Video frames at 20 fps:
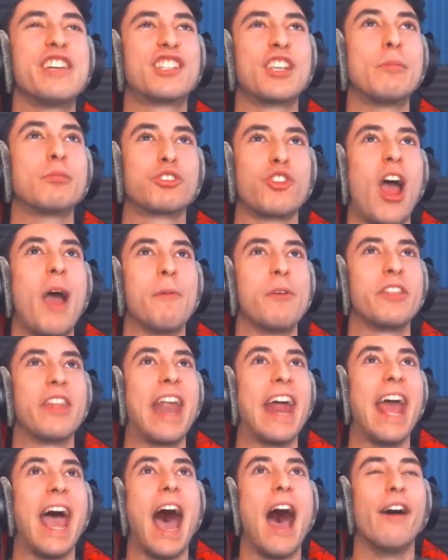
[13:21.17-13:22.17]
subscriber that I
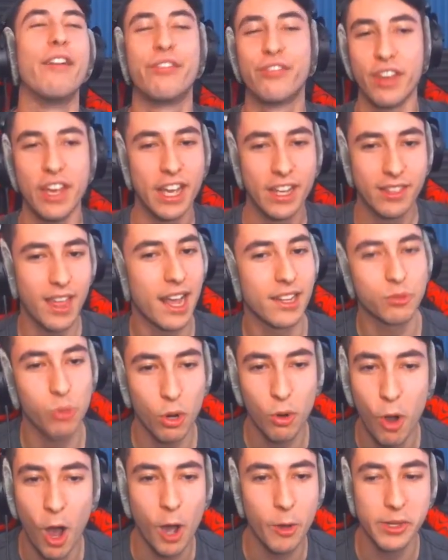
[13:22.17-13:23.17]
have. That's what
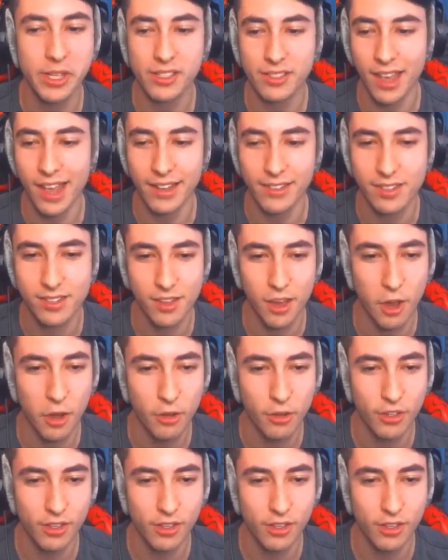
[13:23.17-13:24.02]
Huawei said, so,